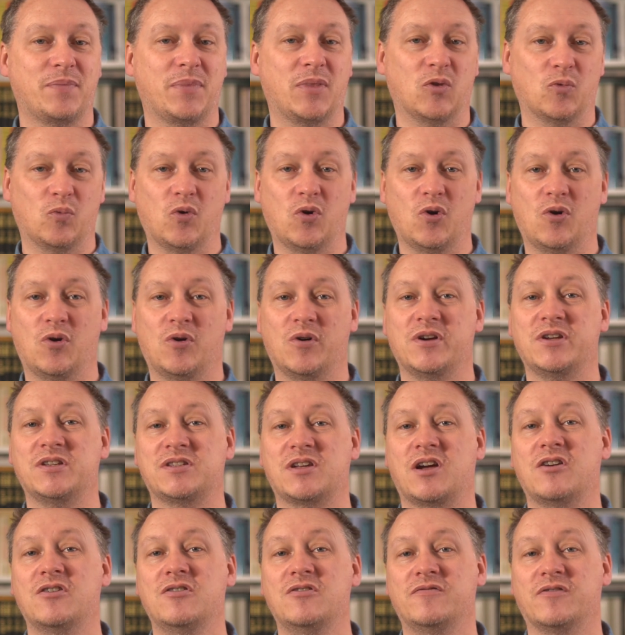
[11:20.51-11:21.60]
The war is
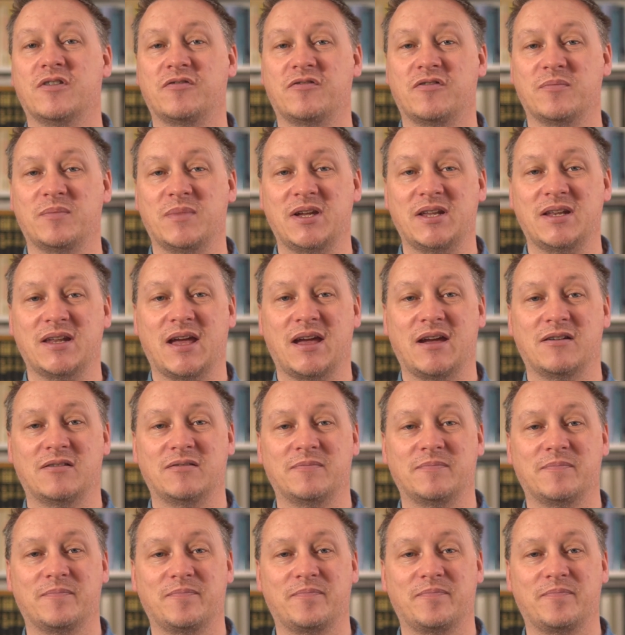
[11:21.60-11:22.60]
over for me now."